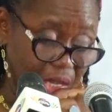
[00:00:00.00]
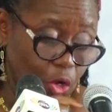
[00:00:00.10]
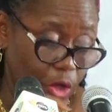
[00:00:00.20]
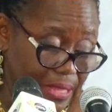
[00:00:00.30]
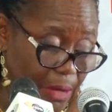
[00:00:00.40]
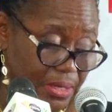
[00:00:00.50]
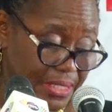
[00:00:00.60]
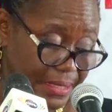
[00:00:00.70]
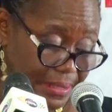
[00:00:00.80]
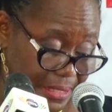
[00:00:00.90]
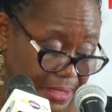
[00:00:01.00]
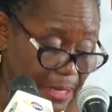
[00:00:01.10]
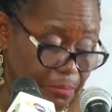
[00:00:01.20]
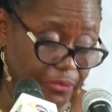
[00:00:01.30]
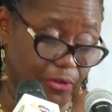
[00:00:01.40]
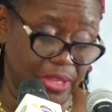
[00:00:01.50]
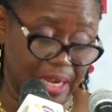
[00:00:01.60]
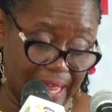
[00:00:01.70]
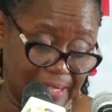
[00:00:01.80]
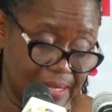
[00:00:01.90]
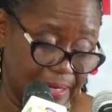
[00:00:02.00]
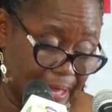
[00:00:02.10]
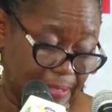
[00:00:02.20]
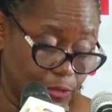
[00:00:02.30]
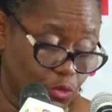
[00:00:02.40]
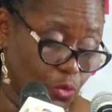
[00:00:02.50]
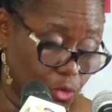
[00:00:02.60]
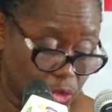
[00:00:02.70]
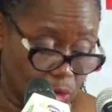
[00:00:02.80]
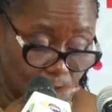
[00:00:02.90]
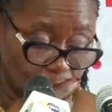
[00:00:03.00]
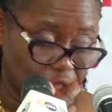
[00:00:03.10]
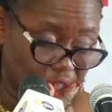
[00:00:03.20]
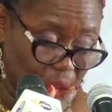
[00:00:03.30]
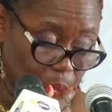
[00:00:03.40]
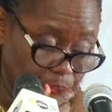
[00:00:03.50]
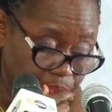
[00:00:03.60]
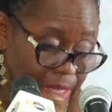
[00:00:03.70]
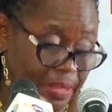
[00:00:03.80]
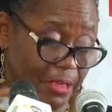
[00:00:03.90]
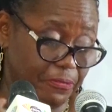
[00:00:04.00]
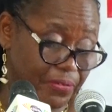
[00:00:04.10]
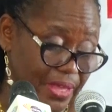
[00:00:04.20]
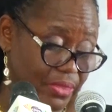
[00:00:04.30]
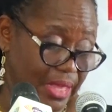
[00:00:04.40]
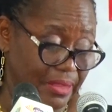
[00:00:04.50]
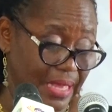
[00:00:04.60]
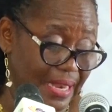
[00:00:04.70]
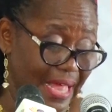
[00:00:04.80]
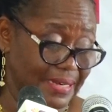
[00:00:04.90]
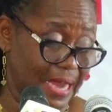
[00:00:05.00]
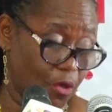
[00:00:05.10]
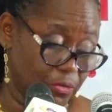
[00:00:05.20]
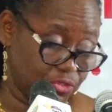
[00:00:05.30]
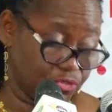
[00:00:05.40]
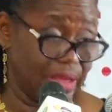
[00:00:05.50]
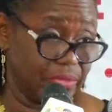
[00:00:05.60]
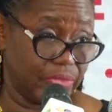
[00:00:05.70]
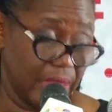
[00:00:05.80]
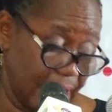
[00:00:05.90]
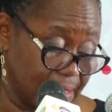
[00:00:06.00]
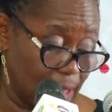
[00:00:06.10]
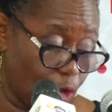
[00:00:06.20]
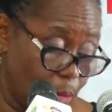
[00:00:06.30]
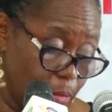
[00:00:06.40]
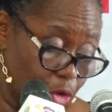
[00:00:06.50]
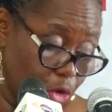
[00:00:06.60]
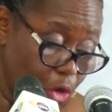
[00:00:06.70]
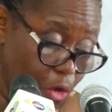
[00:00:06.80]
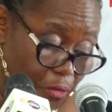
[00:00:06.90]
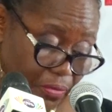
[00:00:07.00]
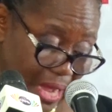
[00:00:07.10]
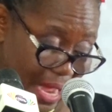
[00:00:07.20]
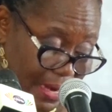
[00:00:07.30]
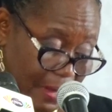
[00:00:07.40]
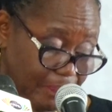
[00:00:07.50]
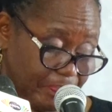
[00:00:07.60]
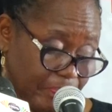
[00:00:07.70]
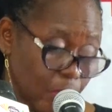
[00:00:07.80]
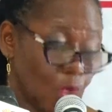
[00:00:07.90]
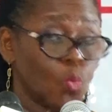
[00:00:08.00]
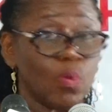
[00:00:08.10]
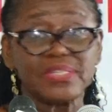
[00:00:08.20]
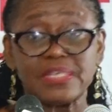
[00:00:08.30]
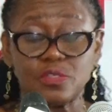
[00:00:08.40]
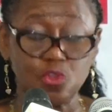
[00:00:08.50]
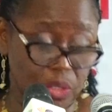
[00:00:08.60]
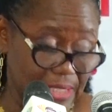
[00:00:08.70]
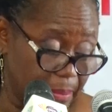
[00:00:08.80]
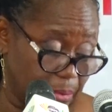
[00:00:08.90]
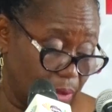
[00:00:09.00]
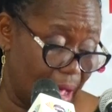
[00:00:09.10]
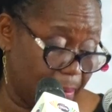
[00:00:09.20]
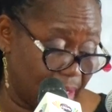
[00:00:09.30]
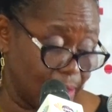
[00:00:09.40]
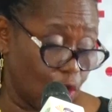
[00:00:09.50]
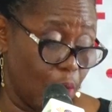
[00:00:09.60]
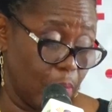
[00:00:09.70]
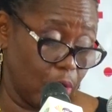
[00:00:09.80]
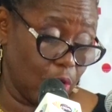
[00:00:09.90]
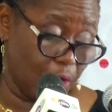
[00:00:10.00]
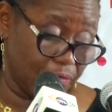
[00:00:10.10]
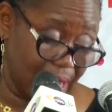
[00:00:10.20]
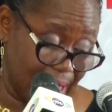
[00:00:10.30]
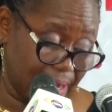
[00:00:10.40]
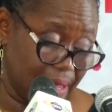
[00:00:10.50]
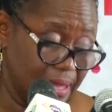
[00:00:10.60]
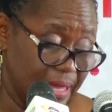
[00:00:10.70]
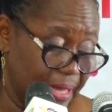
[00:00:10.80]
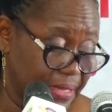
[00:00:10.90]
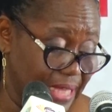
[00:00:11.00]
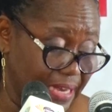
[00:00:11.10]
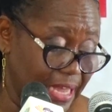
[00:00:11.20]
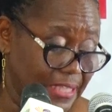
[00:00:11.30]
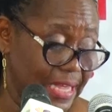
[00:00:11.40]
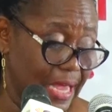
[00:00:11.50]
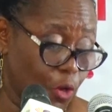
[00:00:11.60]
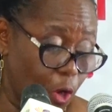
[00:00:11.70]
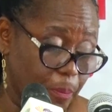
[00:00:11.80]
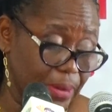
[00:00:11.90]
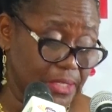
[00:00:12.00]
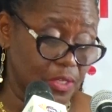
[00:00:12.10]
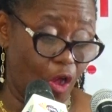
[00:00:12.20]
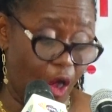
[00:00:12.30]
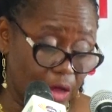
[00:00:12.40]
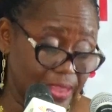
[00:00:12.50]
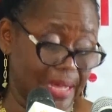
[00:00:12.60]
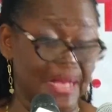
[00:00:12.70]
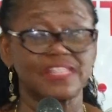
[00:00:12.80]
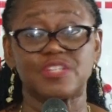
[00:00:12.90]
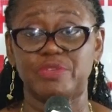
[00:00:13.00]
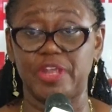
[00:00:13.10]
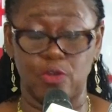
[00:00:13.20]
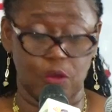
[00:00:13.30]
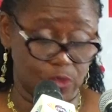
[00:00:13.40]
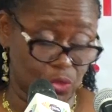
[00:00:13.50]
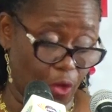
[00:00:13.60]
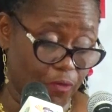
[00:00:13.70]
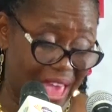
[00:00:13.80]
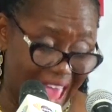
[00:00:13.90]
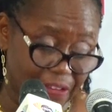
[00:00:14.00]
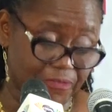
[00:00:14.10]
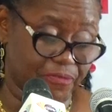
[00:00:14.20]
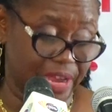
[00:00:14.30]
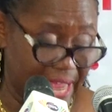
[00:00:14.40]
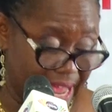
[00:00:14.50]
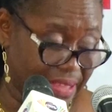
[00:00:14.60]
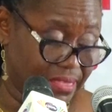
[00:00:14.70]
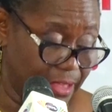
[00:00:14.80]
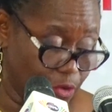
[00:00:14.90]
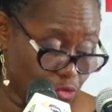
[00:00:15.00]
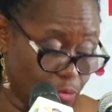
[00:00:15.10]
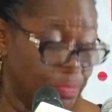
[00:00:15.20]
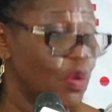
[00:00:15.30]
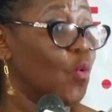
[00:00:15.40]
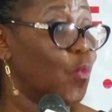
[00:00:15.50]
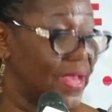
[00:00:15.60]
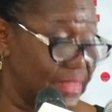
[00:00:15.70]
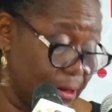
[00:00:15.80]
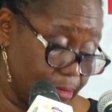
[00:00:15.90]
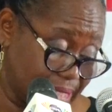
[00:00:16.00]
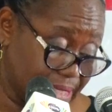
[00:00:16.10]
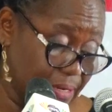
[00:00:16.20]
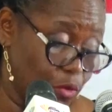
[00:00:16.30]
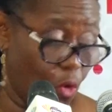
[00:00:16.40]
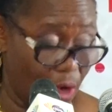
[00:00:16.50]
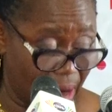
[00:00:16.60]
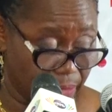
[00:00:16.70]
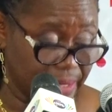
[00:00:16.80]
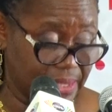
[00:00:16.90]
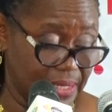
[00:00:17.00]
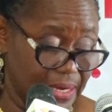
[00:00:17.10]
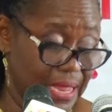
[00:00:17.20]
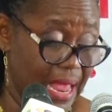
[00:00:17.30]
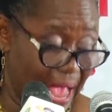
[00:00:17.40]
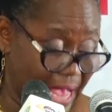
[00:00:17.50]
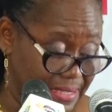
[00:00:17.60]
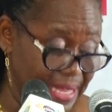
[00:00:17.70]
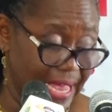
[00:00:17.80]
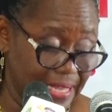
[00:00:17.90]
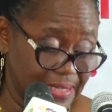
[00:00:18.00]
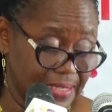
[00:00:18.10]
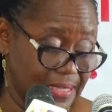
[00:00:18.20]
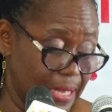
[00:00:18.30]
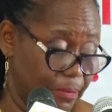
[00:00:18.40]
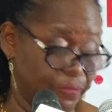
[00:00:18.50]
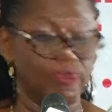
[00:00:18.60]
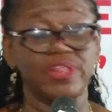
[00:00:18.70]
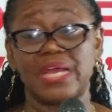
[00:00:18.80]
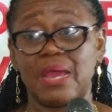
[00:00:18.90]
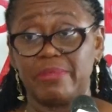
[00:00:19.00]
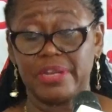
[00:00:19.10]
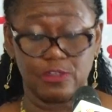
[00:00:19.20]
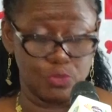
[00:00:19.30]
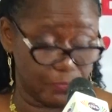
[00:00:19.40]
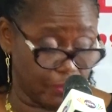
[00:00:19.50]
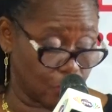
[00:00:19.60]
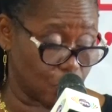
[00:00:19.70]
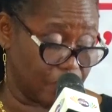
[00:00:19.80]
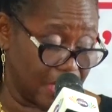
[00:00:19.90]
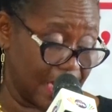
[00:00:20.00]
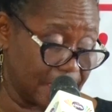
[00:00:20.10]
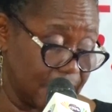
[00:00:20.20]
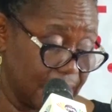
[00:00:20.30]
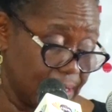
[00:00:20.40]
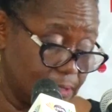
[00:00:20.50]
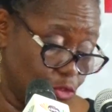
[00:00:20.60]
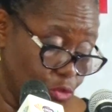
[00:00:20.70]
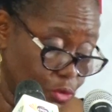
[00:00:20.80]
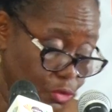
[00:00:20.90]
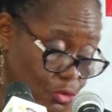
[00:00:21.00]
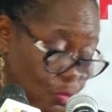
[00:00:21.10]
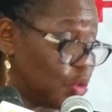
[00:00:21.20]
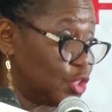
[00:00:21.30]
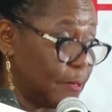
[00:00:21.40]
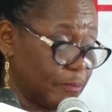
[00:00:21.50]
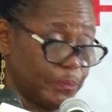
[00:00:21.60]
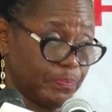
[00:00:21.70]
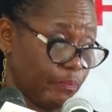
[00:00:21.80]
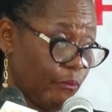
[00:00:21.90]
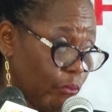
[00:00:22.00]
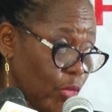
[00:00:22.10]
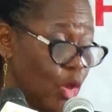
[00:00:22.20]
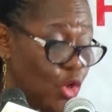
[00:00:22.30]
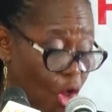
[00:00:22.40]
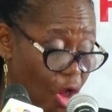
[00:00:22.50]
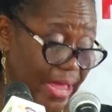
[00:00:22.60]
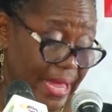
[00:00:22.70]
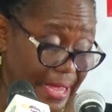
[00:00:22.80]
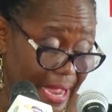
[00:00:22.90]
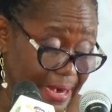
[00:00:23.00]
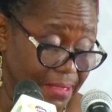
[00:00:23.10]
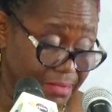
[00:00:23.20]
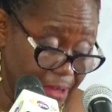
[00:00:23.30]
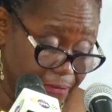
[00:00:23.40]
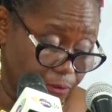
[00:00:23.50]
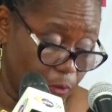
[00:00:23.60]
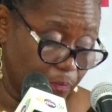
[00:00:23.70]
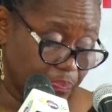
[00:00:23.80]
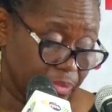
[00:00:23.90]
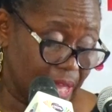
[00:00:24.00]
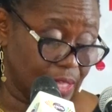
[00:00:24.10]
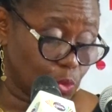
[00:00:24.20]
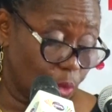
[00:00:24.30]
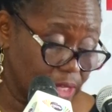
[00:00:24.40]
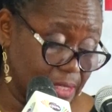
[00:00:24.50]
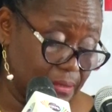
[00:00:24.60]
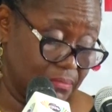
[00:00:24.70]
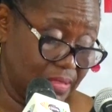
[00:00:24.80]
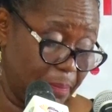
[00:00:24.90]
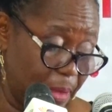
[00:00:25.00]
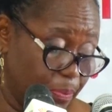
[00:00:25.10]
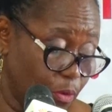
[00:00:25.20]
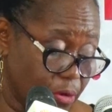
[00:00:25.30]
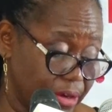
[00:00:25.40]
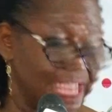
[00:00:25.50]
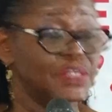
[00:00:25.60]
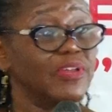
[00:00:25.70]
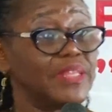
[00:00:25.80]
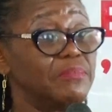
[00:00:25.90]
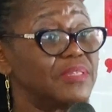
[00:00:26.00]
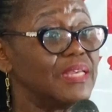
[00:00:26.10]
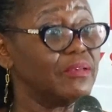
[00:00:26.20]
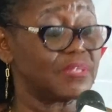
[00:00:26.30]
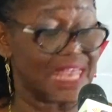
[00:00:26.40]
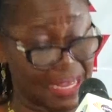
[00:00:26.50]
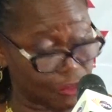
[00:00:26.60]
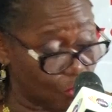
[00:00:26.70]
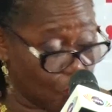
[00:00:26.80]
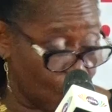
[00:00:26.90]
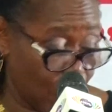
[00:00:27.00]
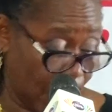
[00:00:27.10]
a law that was existing before the 1992 Constitution. The fifth in the ladder of strength is the common law of Ghana. What is notable about the common law of Ghana is that it incorporates all the customary laws of every ethnic group, whether written or unwritten, as they existed before the coming into force of the 1992 Constitution. Law in Ghana, therefore, is what the people create for themselves as law.